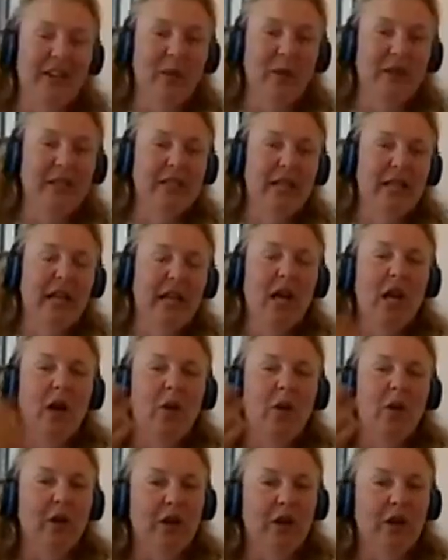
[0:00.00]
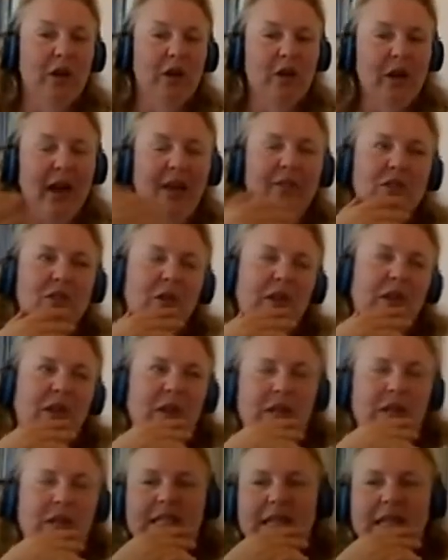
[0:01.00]
voice, where you have a story or
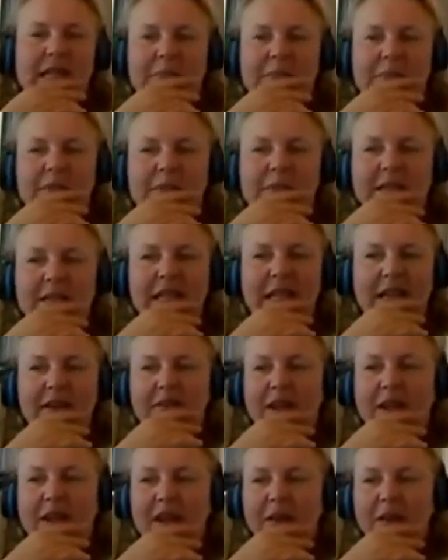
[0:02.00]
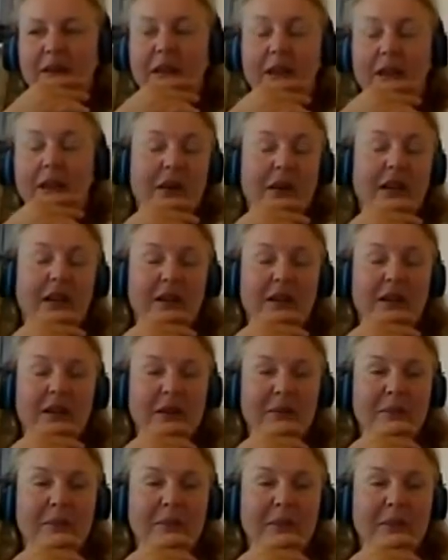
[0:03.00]
a tip to give, it
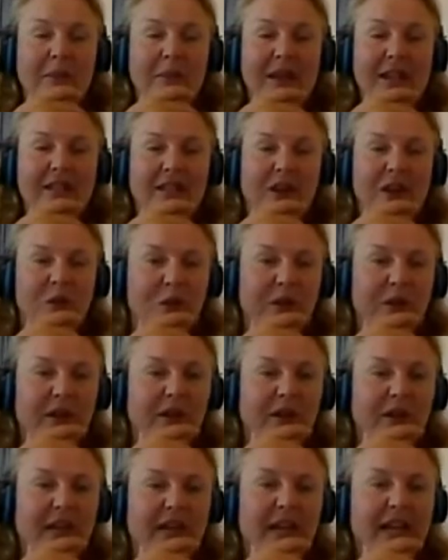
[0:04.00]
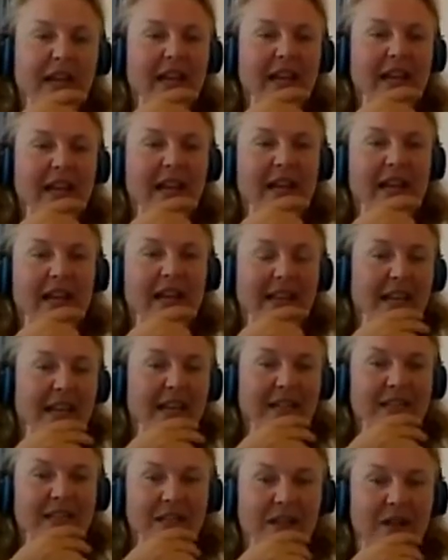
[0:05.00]
makes it all the more real and
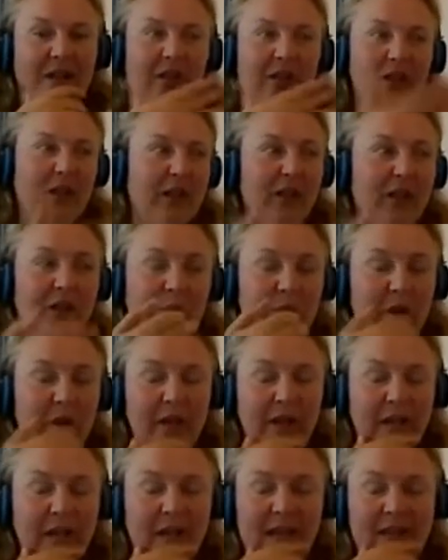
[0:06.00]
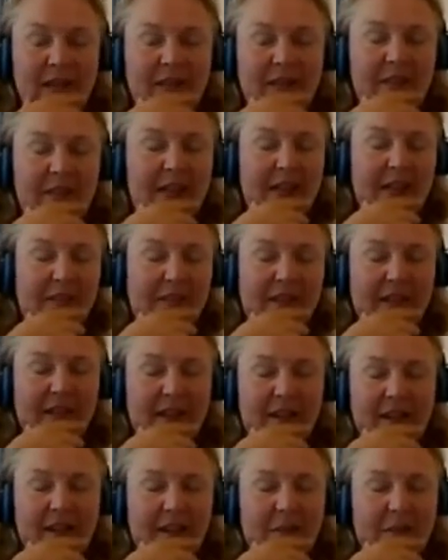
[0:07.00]
connects your community, and then they'll,
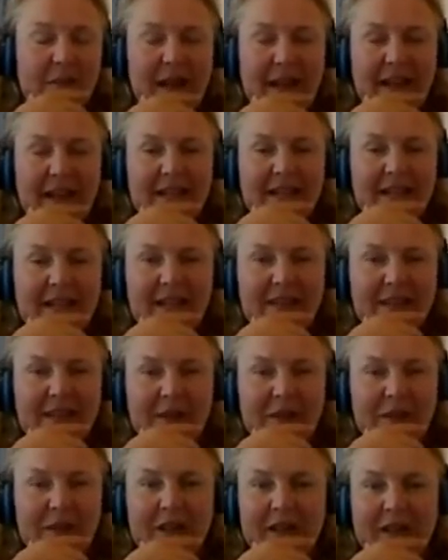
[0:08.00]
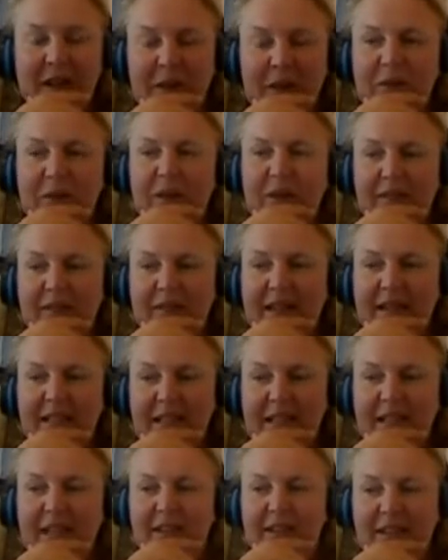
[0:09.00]
yeah, come back and tell you, like, I really like
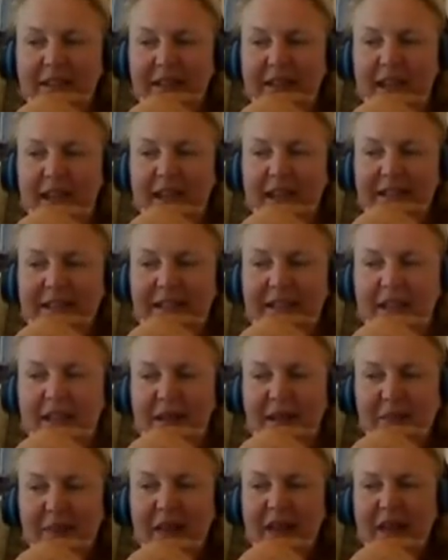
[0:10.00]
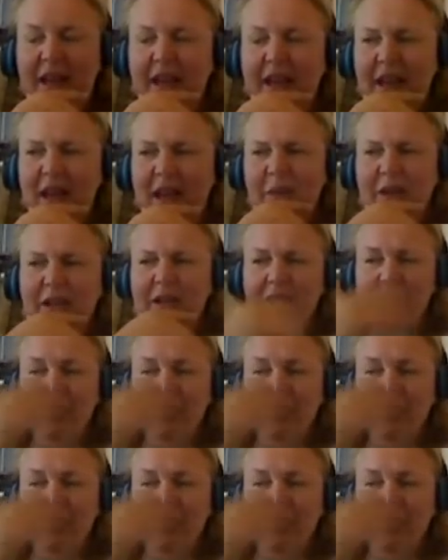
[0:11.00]
to hear that. I wanted